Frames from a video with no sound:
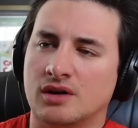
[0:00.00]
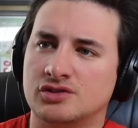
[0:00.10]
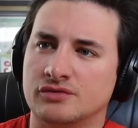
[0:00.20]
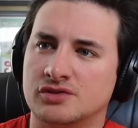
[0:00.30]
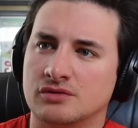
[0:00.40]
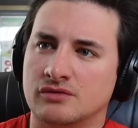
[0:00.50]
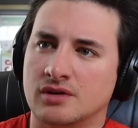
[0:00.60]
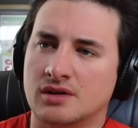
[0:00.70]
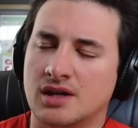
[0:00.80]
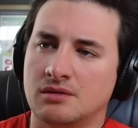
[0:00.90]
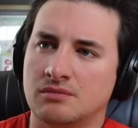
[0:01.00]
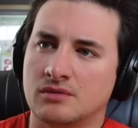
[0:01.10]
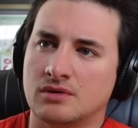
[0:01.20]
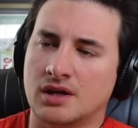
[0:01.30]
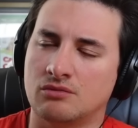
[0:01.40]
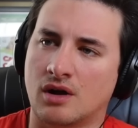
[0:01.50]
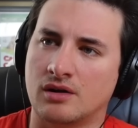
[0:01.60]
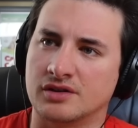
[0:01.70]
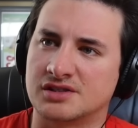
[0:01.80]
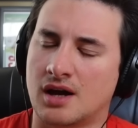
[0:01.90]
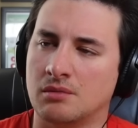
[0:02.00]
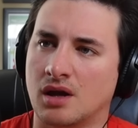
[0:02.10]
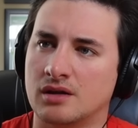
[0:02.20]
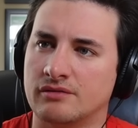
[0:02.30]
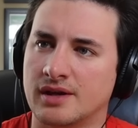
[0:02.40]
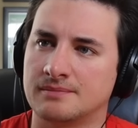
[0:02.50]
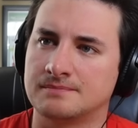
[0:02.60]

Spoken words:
tough to sort of keep right on the timeline of that.